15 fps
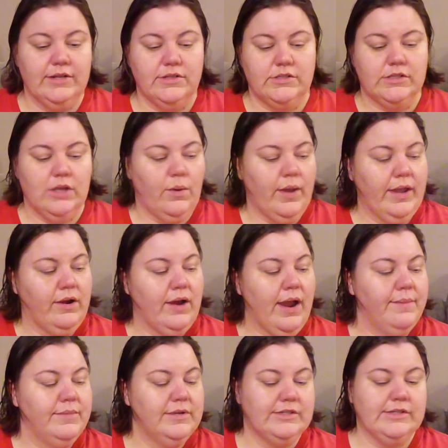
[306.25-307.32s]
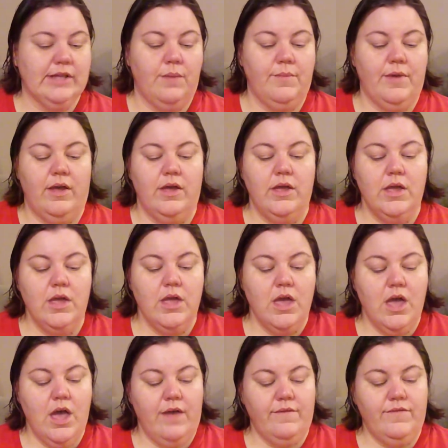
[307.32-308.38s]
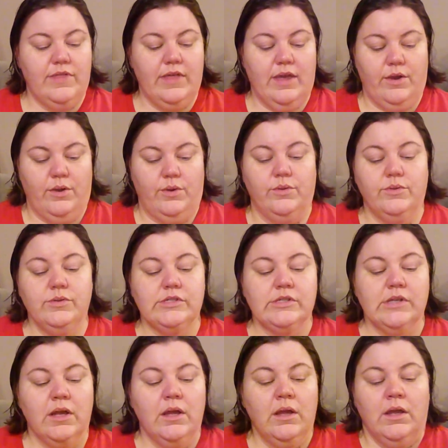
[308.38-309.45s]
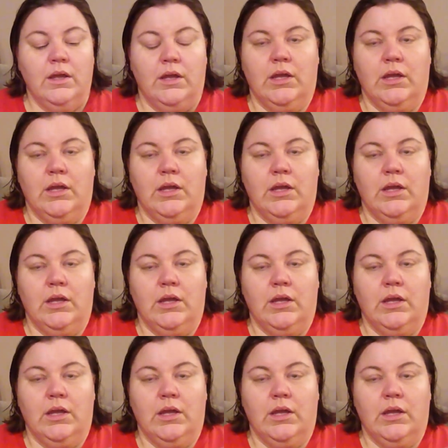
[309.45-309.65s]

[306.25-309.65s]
so I grabbed some of those.